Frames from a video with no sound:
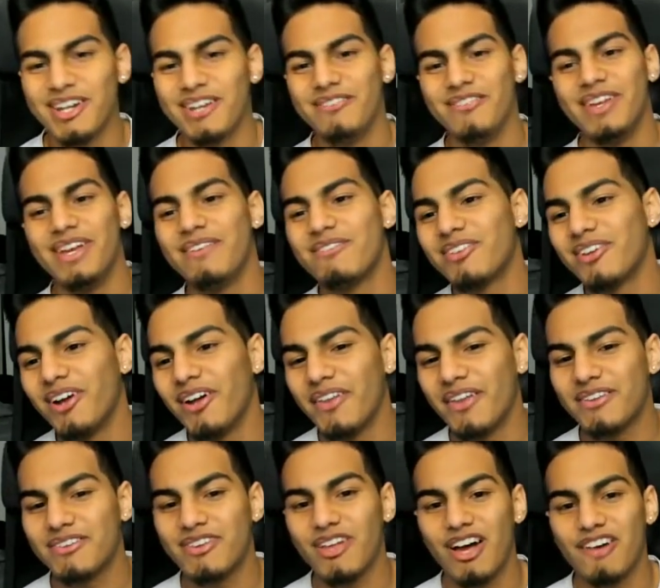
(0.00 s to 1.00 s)
memes and all that
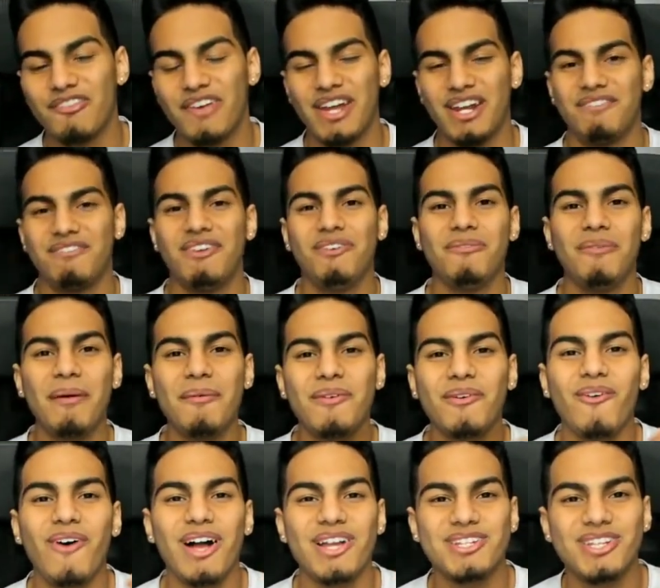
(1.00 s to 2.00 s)
stuff, and if you remember
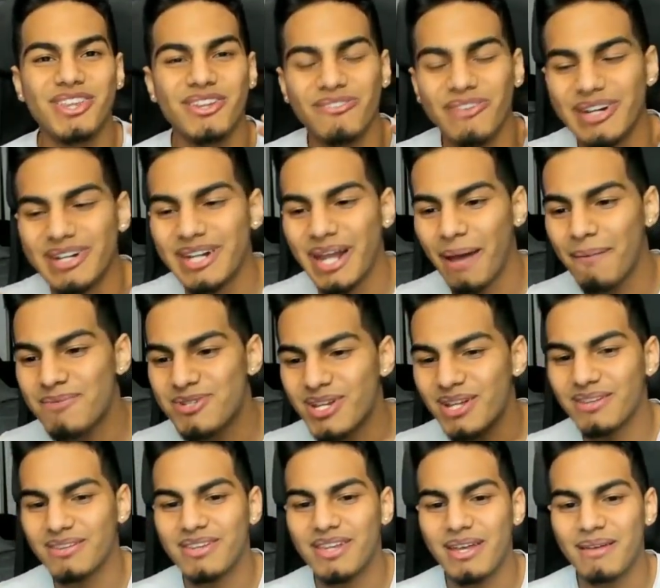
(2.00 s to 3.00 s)
watching the
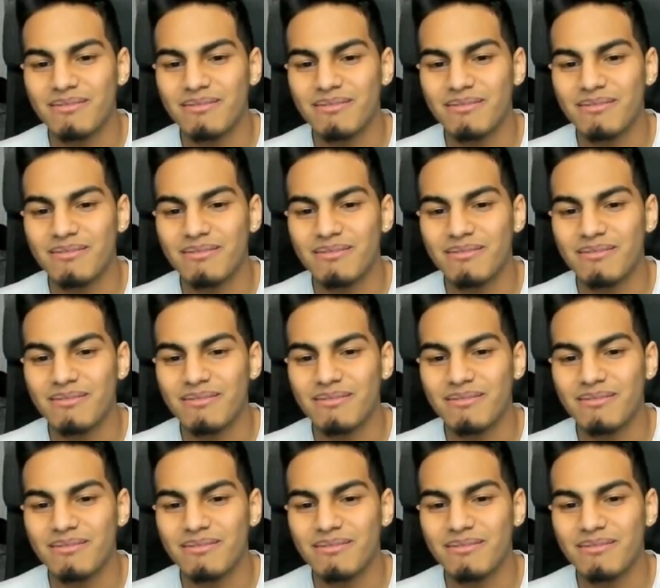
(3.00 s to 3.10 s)
Redemption Team